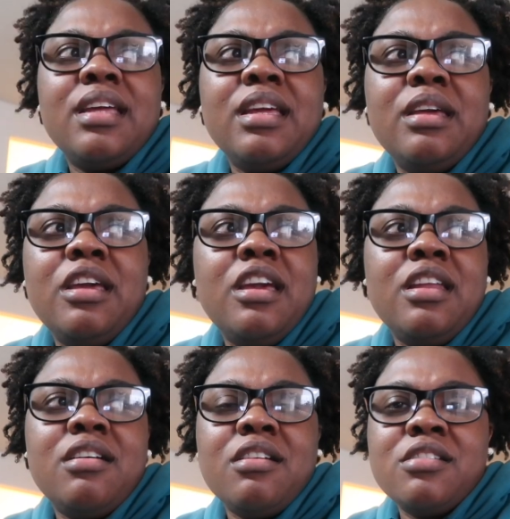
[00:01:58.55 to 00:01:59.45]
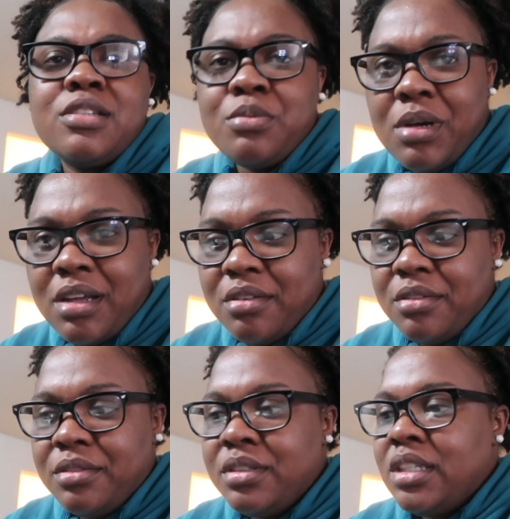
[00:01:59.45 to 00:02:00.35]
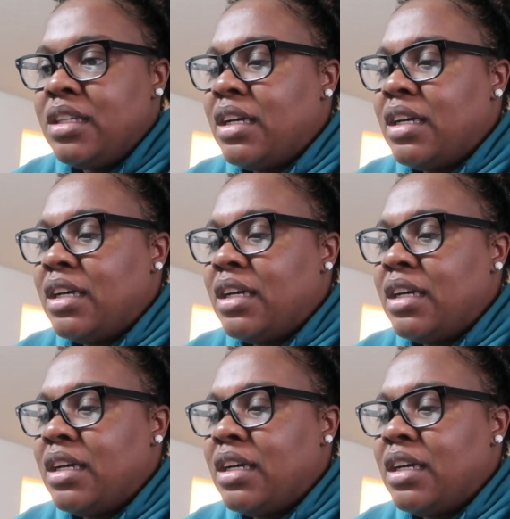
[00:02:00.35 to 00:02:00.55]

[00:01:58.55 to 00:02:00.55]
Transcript: in her swaddle,